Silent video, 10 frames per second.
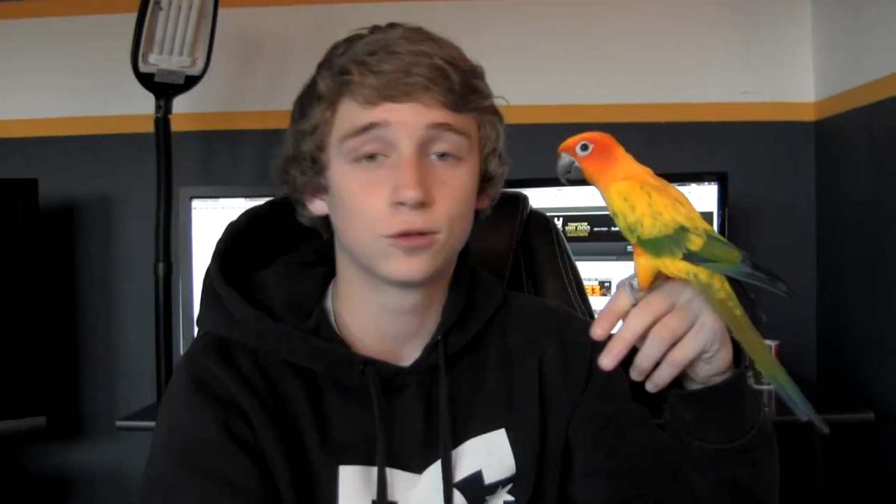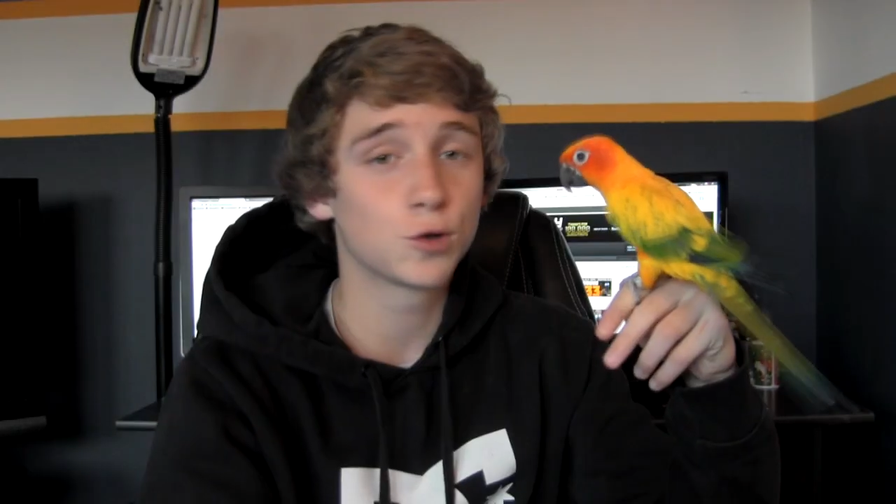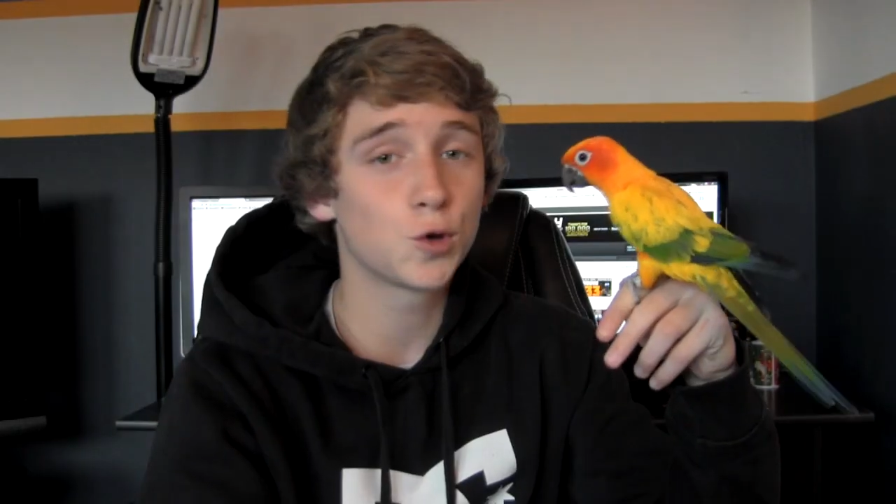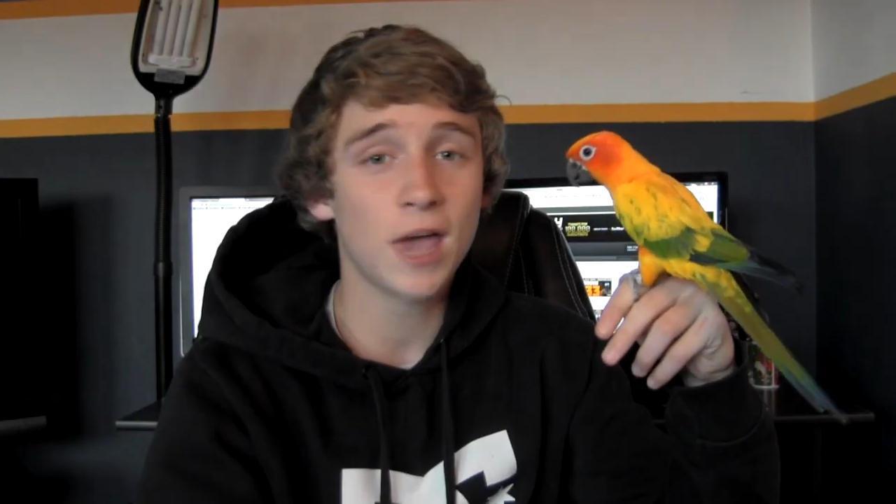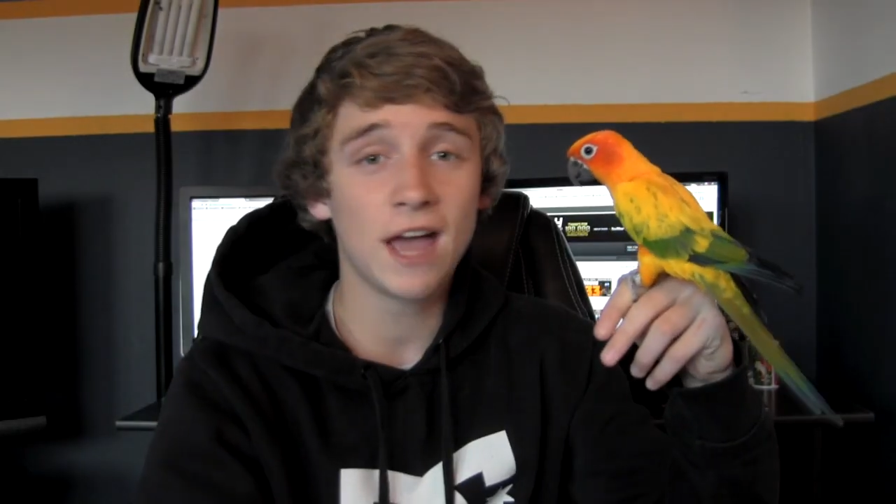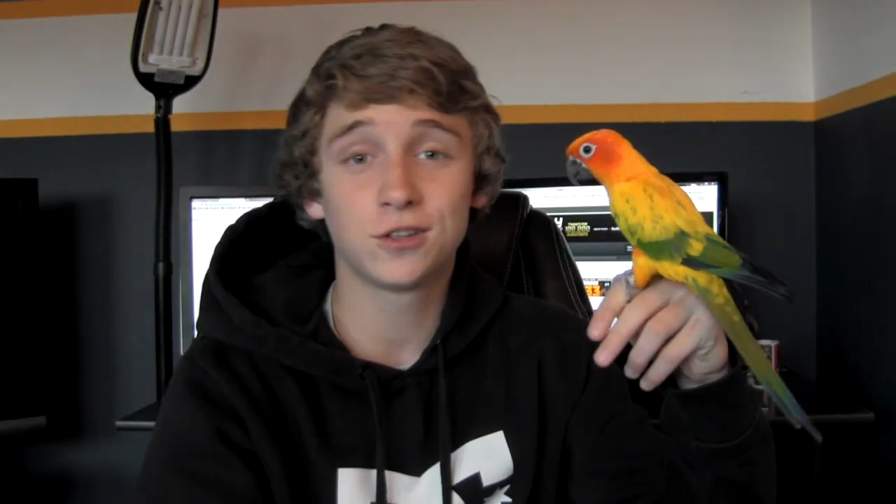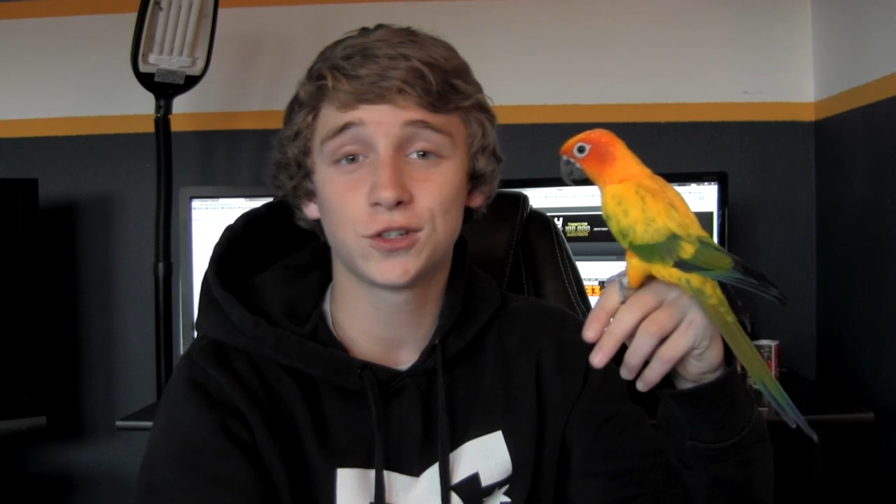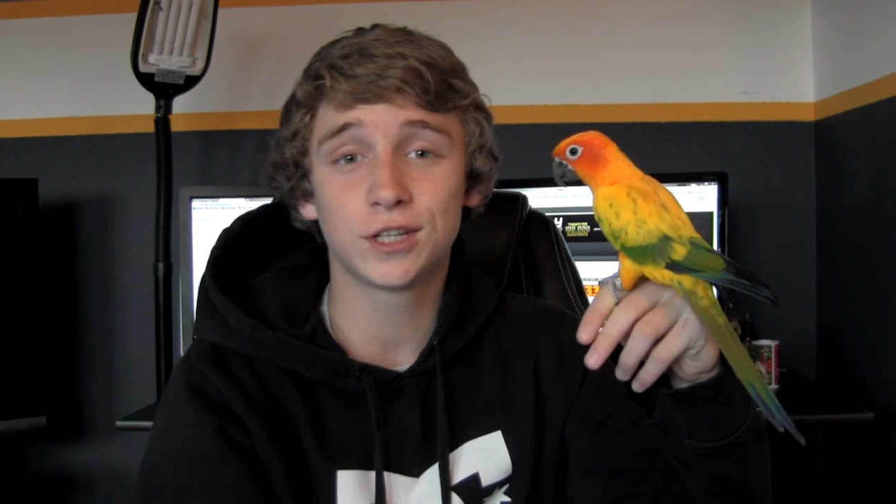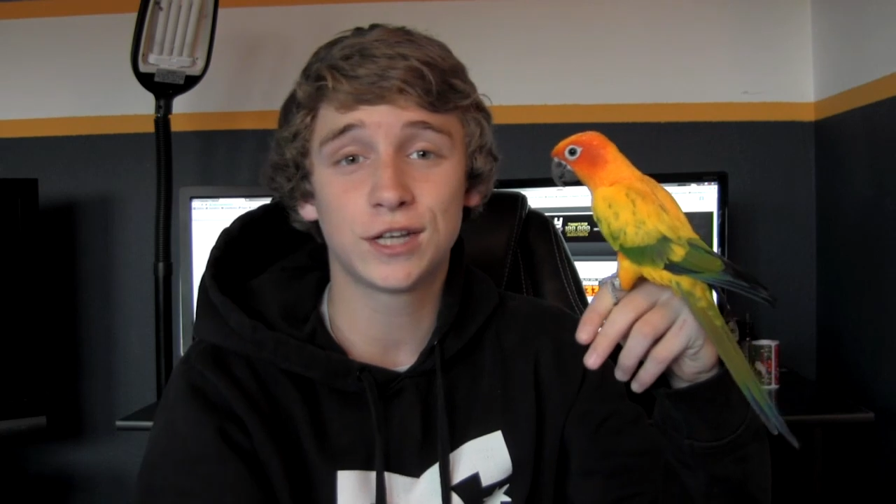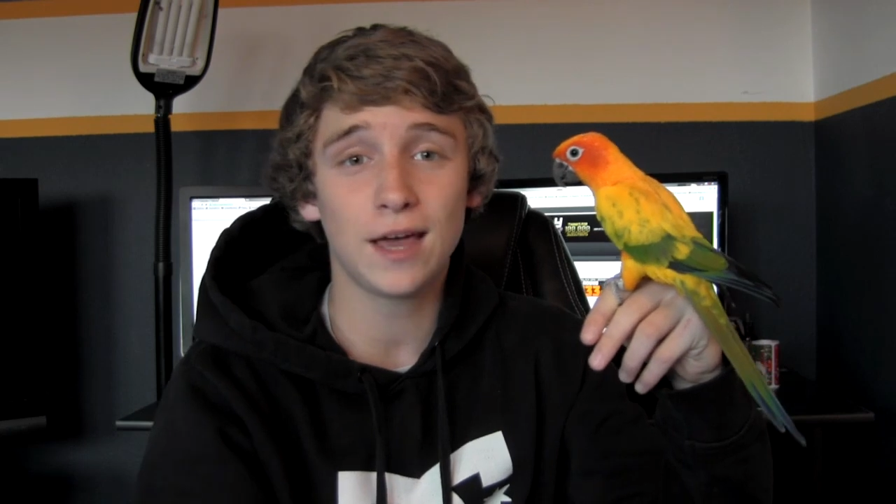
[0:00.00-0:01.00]
So yeah,
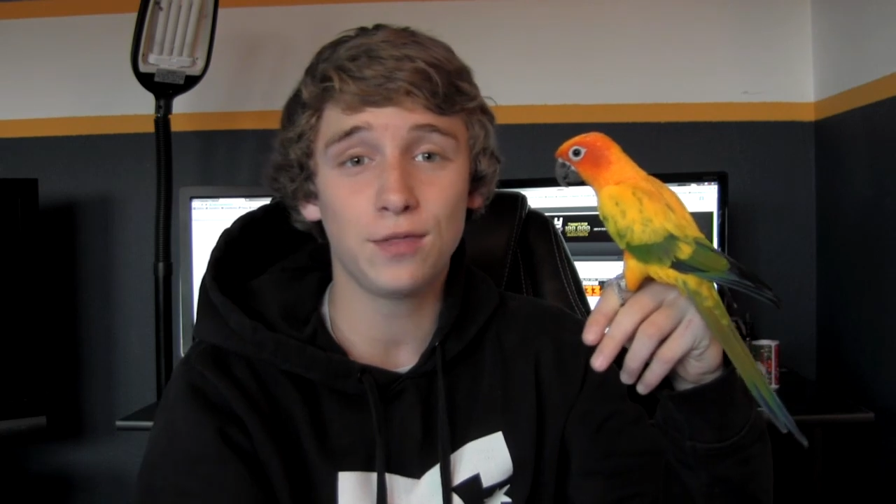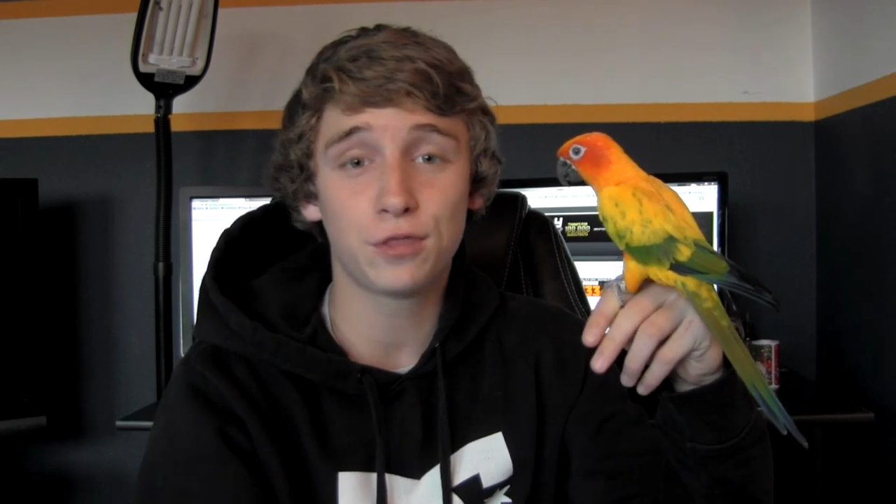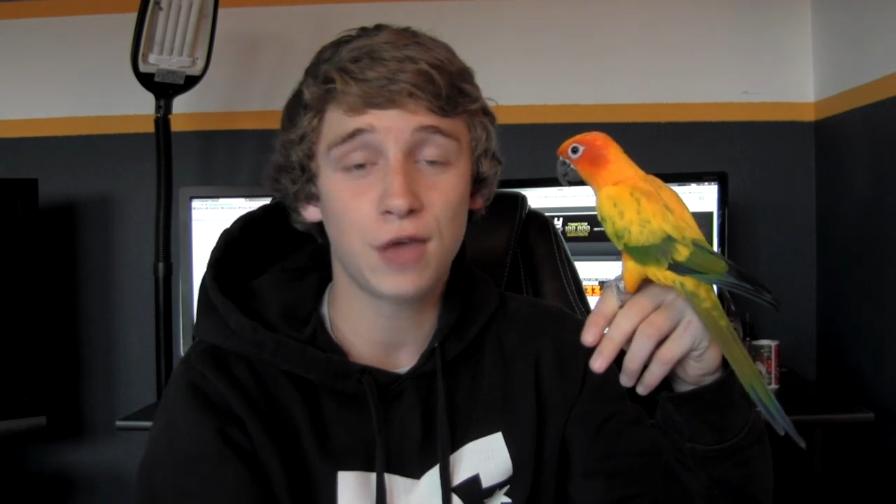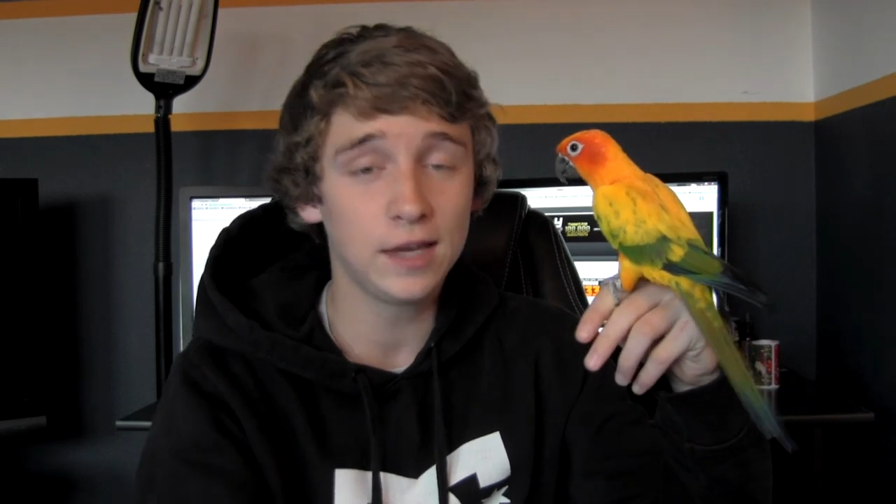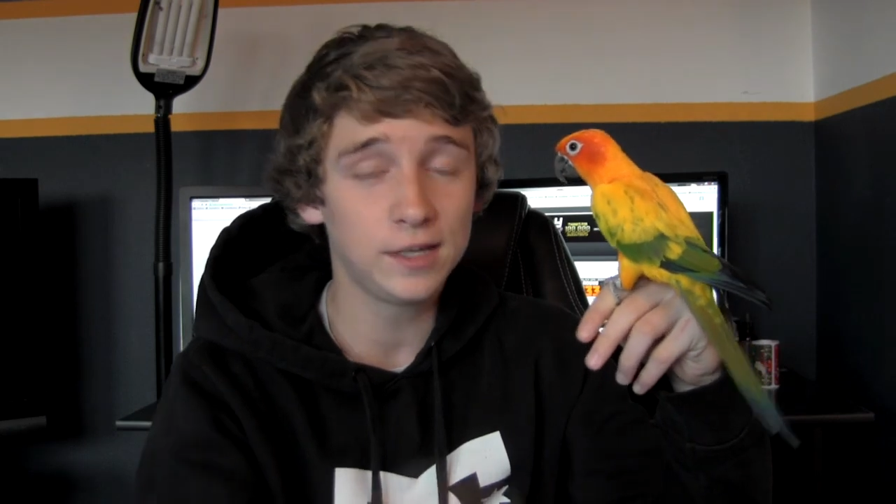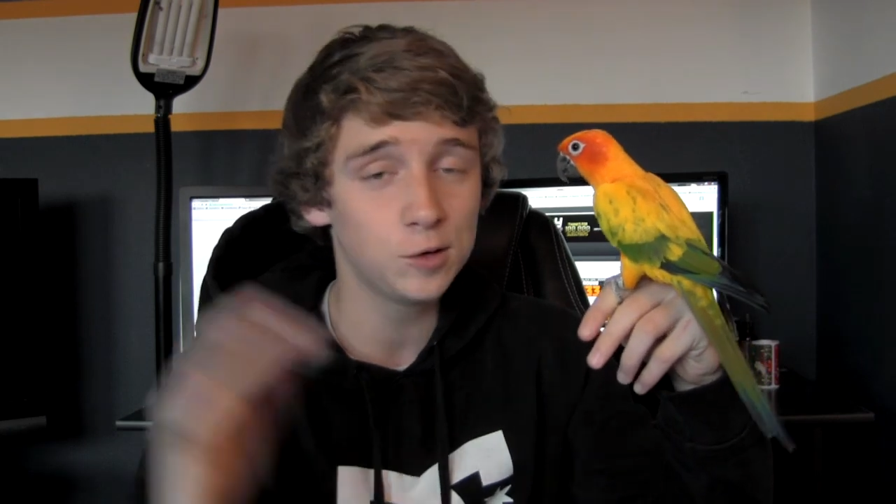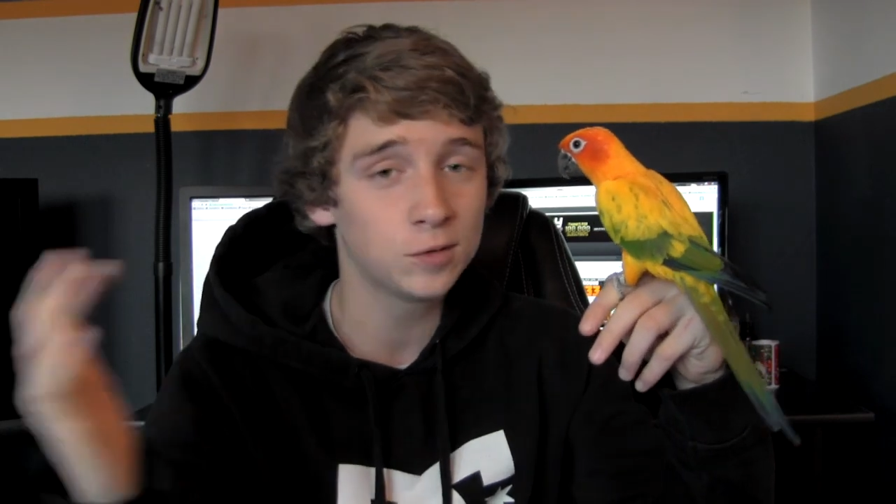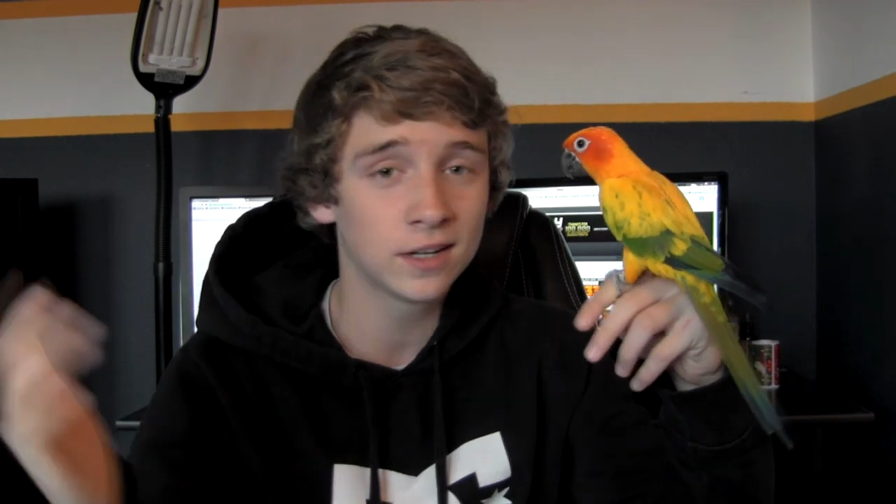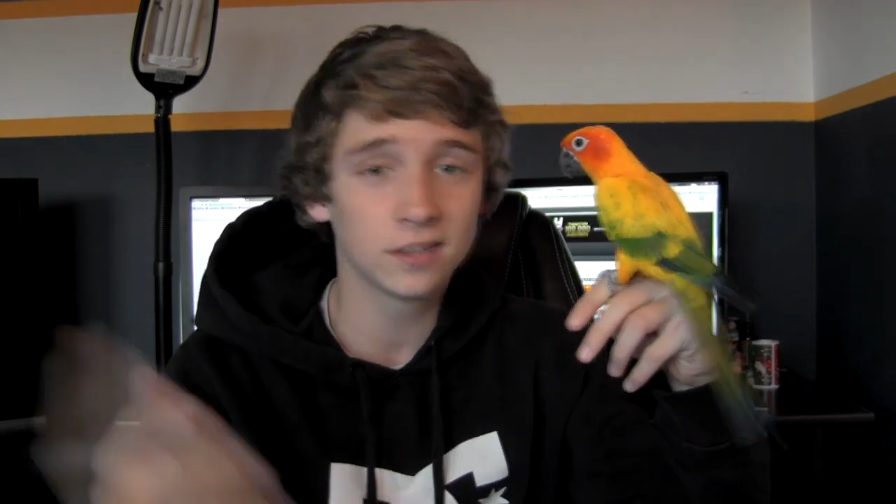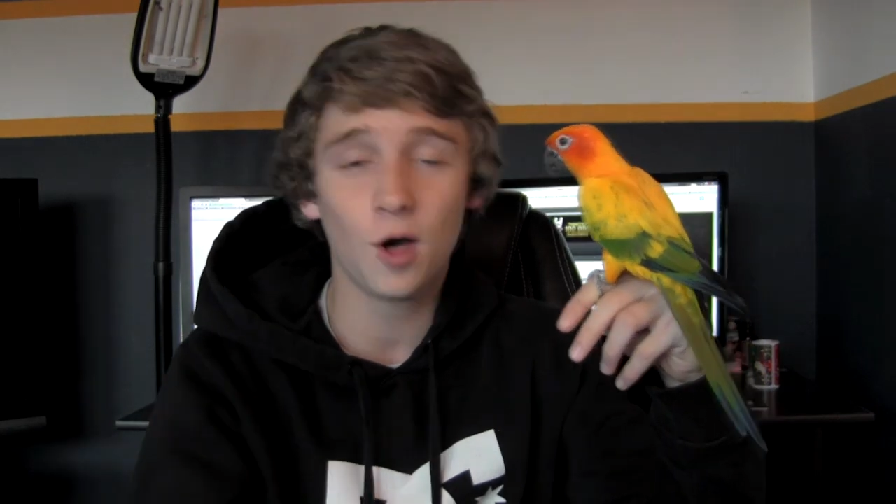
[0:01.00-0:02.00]
just again, thank you
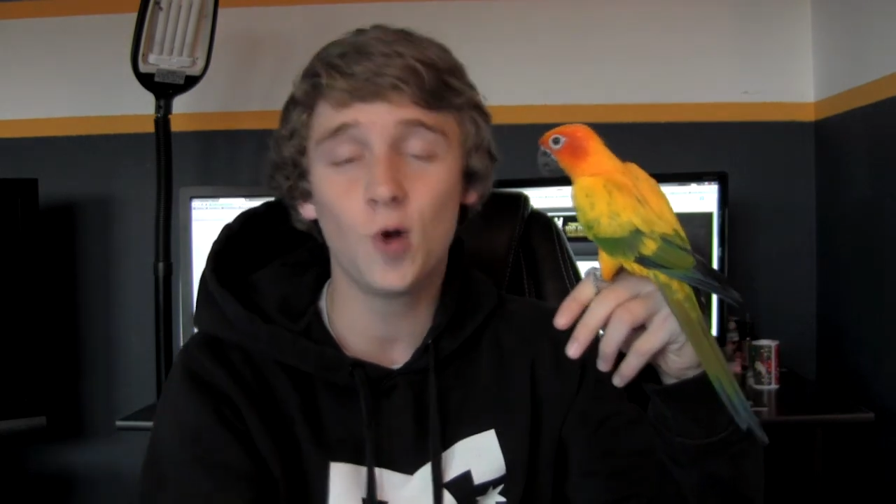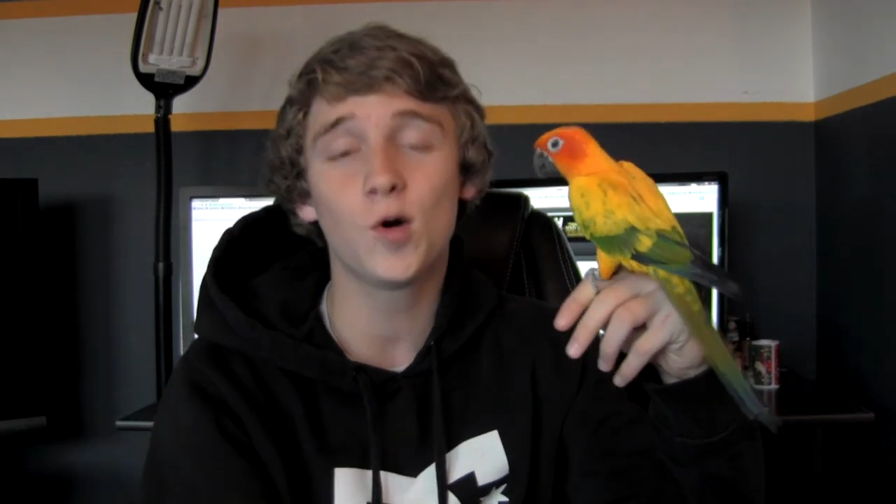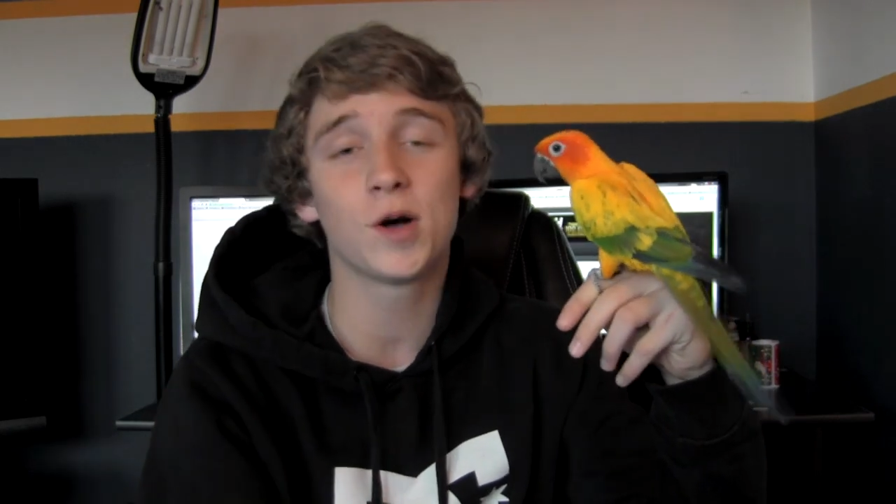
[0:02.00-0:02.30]
and hello.